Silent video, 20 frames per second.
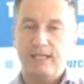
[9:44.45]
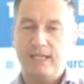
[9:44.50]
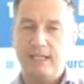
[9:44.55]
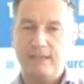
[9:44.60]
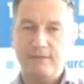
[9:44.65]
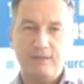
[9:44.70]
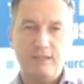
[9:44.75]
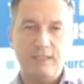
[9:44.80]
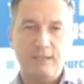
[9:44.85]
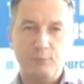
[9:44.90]

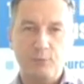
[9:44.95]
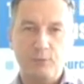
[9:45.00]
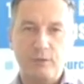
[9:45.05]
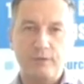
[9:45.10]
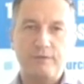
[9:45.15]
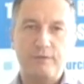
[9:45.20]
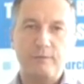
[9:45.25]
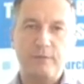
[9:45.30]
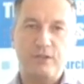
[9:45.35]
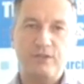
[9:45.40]
and if you need more
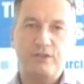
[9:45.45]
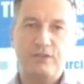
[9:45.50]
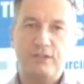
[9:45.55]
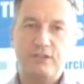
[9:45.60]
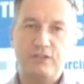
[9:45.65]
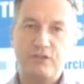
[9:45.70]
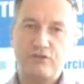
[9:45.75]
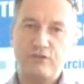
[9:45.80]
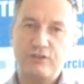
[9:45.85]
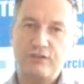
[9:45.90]
information
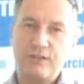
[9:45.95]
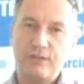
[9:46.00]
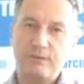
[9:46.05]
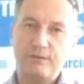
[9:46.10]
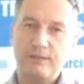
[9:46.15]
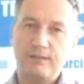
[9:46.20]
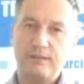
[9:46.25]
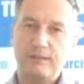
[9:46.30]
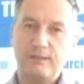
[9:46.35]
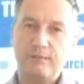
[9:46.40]
then just reach
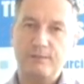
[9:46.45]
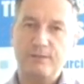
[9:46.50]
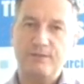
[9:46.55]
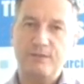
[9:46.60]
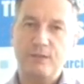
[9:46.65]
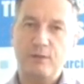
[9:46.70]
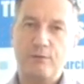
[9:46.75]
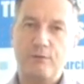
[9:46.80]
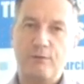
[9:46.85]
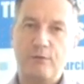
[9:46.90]
out to
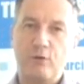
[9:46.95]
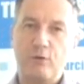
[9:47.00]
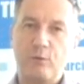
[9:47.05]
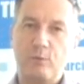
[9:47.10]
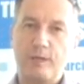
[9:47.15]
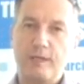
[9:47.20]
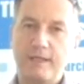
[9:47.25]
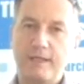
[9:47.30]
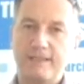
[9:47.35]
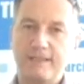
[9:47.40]
myself or
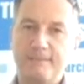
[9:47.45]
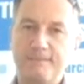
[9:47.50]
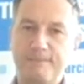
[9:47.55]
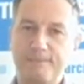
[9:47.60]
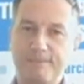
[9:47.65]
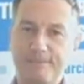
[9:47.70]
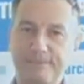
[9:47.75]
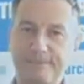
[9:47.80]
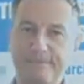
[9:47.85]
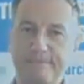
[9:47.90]
one of the team.